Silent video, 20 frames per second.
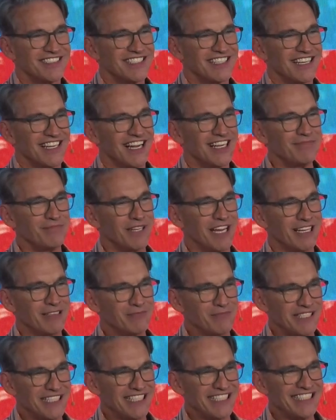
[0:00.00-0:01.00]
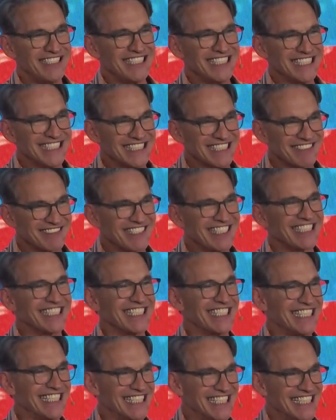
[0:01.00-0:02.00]
I'm not mean,
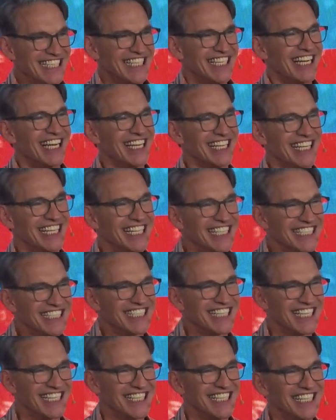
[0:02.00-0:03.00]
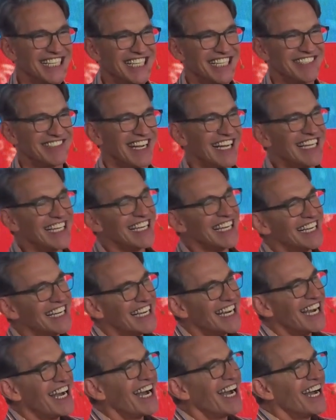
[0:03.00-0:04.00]
really. Right?
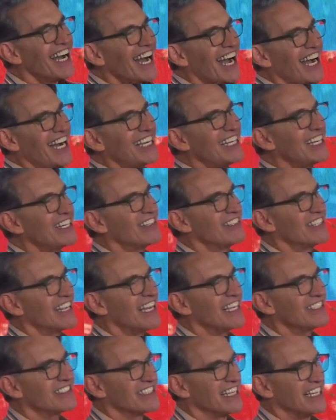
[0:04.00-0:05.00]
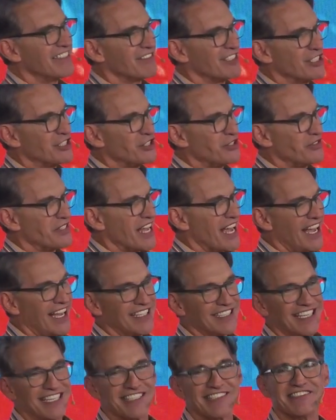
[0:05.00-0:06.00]
I don't ever do that.
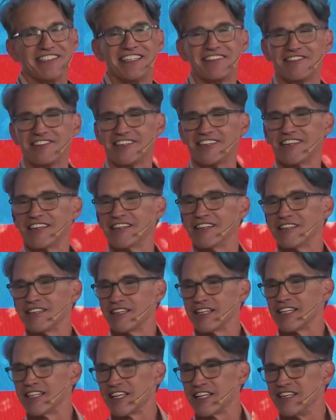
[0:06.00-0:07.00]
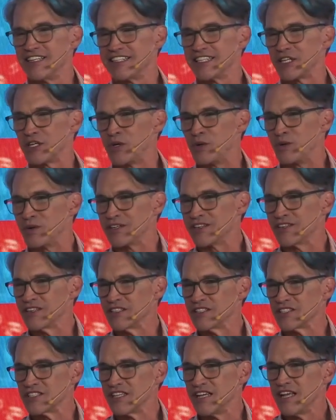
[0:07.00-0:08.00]
I don't ever cut
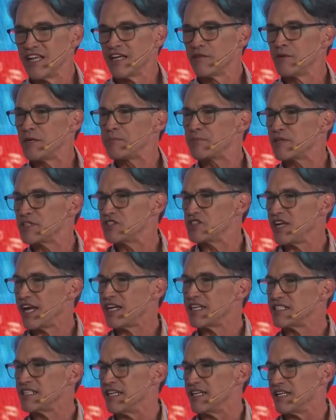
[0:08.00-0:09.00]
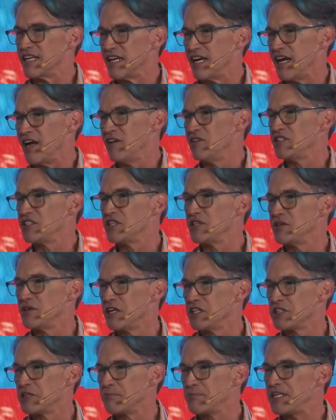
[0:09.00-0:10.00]
corners. And we project it onto
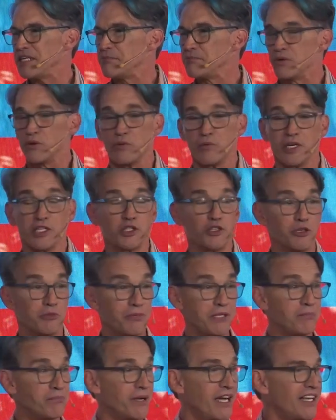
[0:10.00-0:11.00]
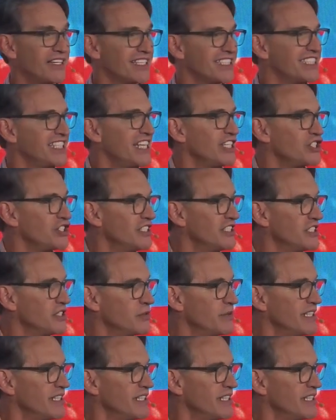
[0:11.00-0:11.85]
other people, whether it be politicians we